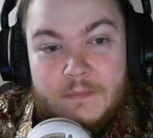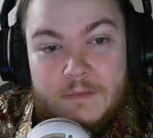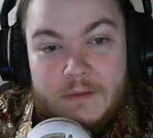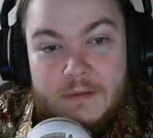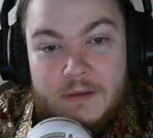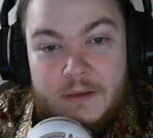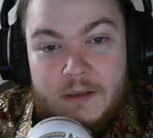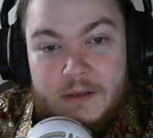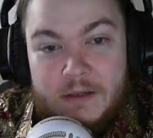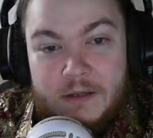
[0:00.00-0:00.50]

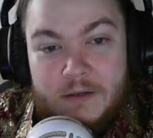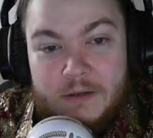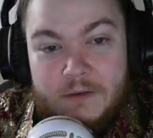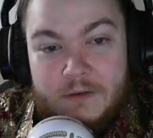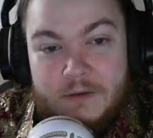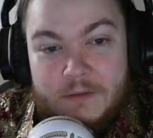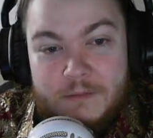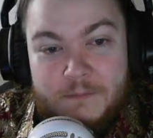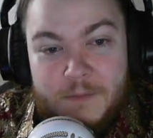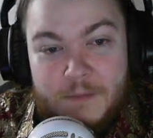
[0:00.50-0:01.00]
You
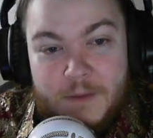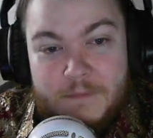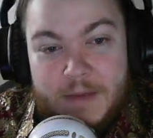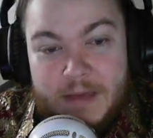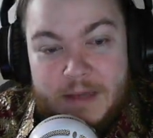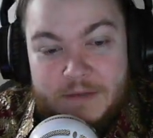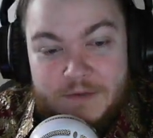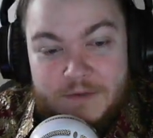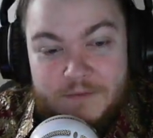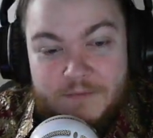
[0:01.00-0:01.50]
know,
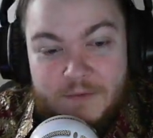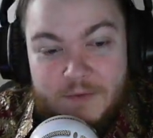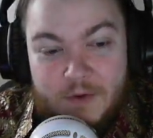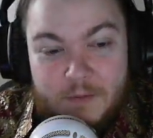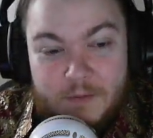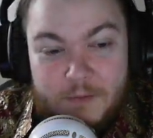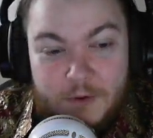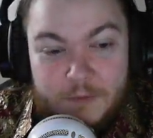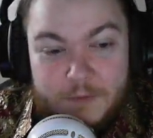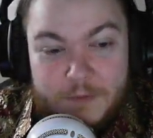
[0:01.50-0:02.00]
imagine for
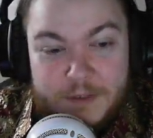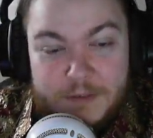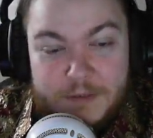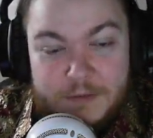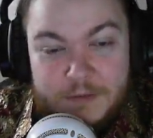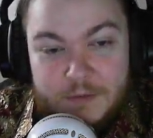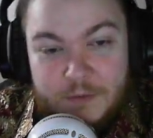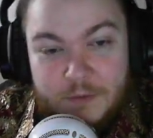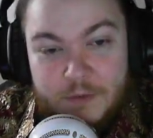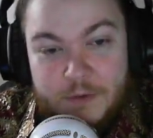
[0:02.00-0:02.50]
a
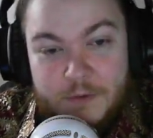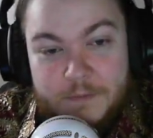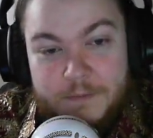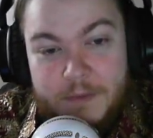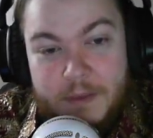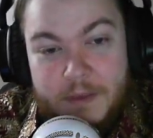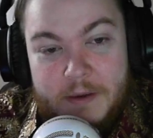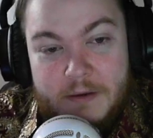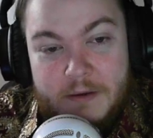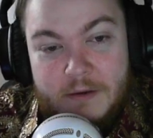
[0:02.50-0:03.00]
moment you're
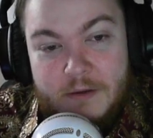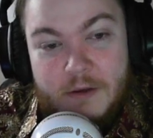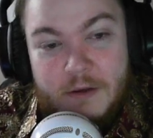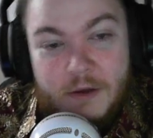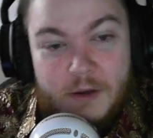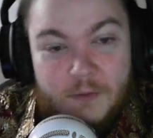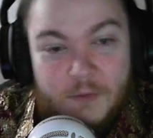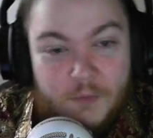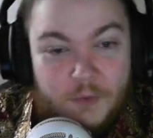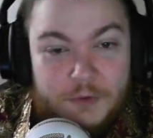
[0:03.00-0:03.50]
playing
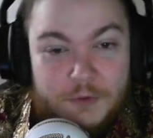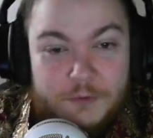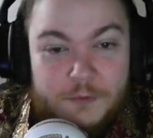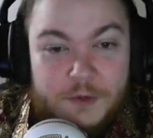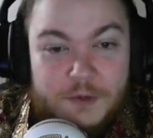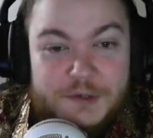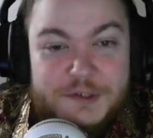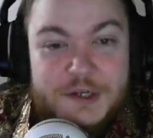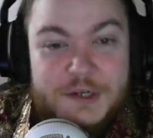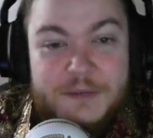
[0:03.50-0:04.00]
along in World of
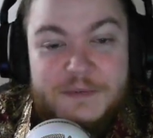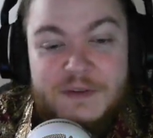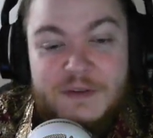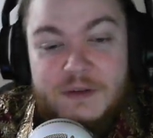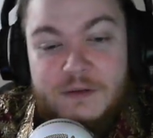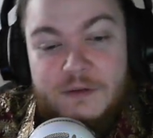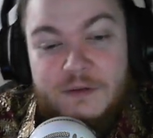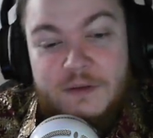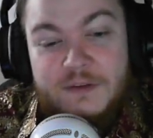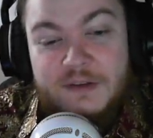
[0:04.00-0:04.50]
Warships
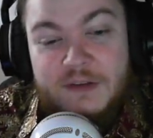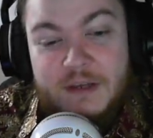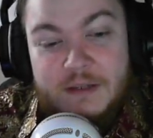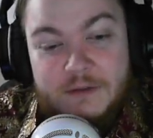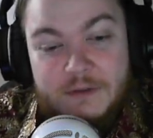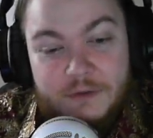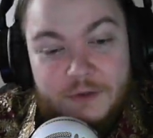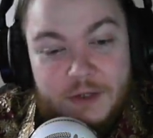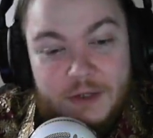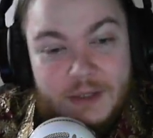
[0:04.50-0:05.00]
and you decide
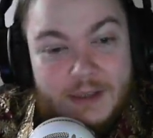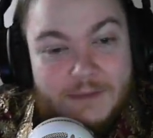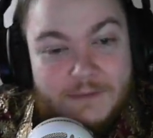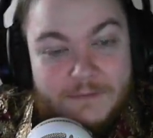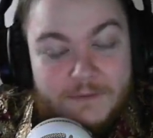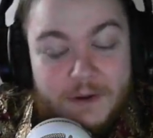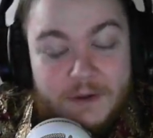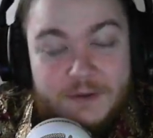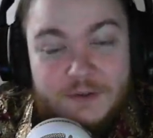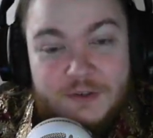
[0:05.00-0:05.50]
to look at the
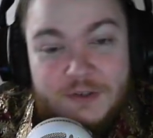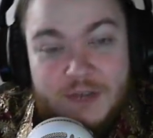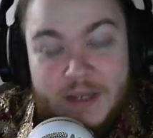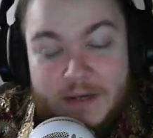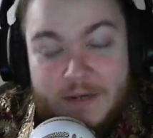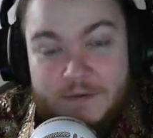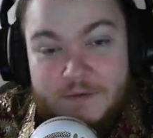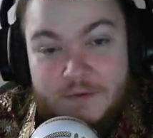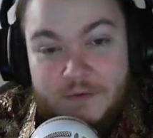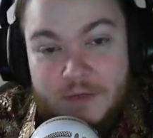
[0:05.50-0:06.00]
French
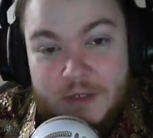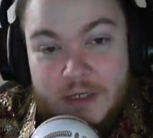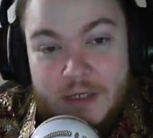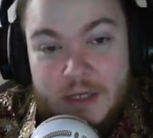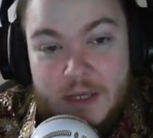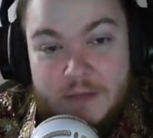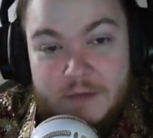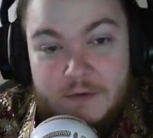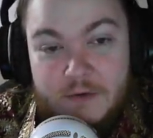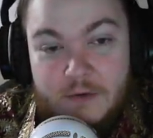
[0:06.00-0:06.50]
tech tree
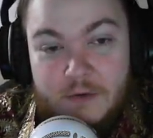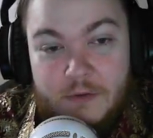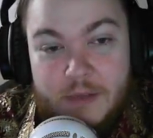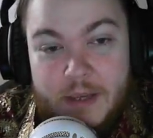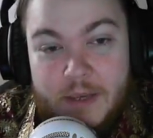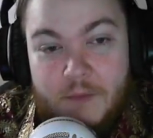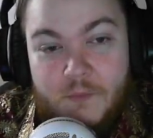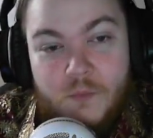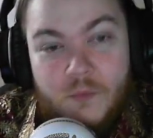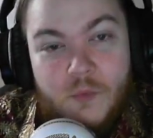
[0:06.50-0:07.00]
and you're
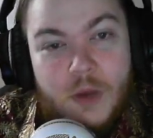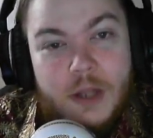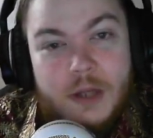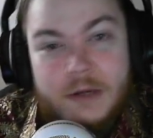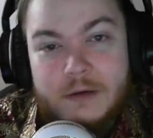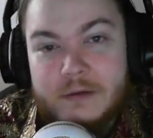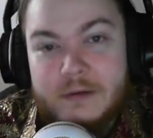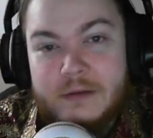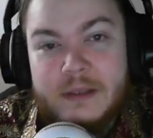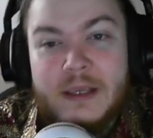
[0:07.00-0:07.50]
like, what
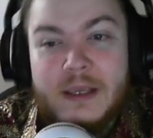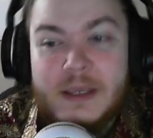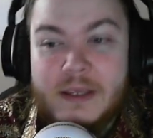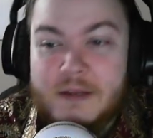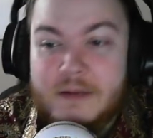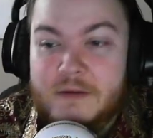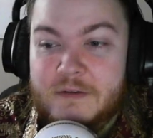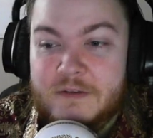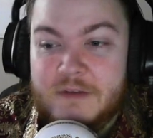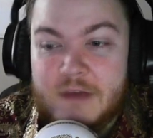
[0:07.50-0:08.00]
are
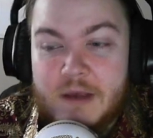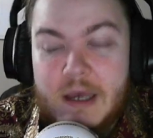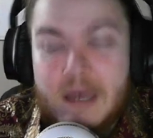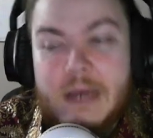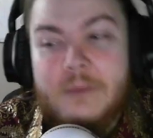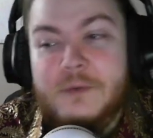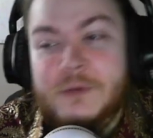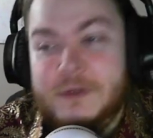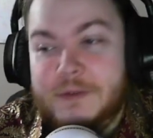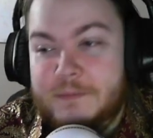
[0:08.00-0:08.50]
these?
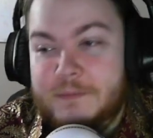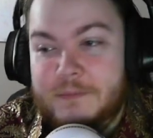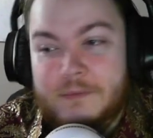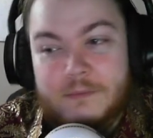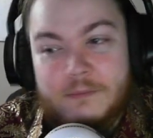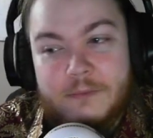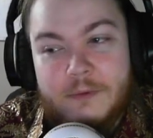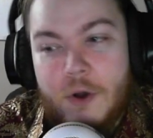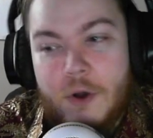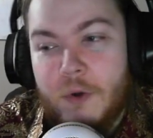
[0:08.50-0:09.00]
I want
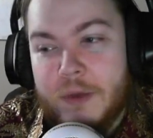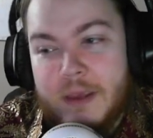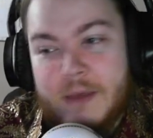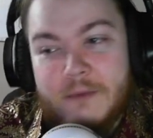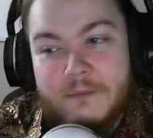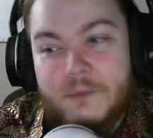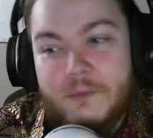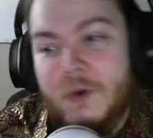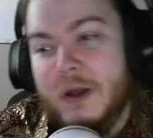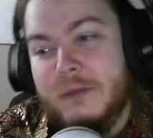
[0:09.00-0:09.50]
to... Okay,
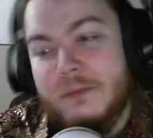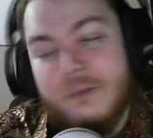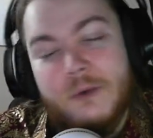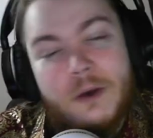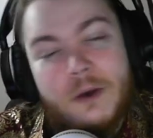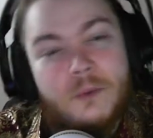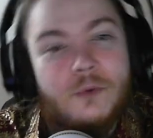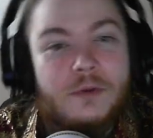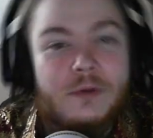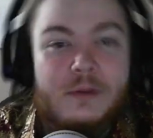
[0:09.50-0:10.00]
what
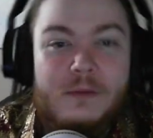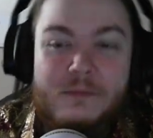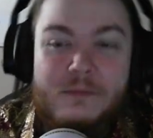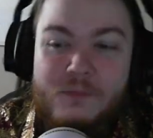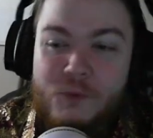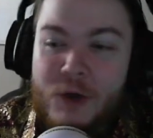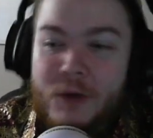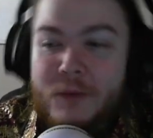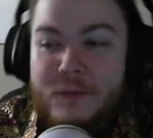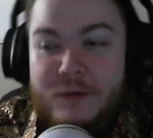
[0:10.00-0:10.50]

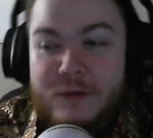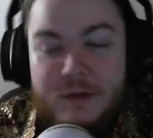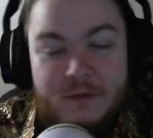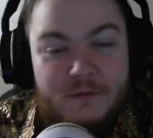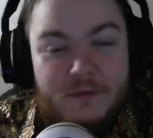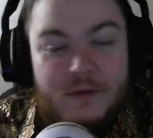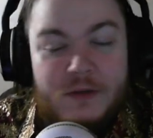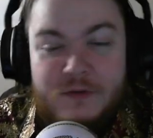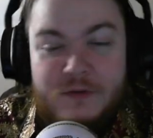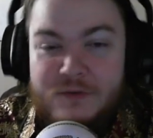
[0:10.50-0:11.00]
were these
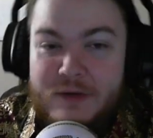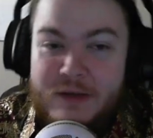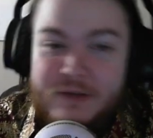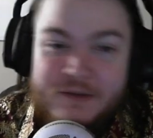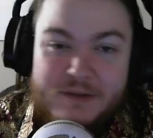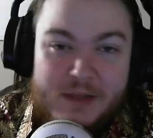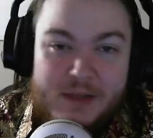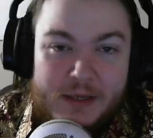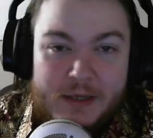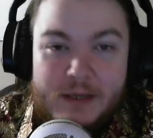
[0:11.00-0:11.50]
French
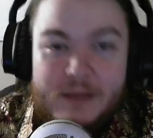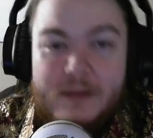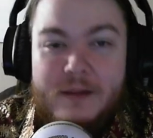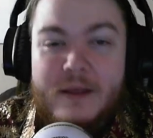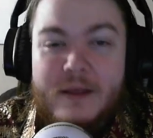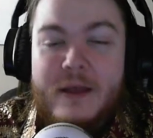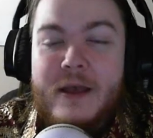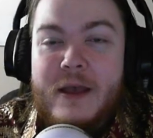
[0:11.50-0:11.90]
fries thinking?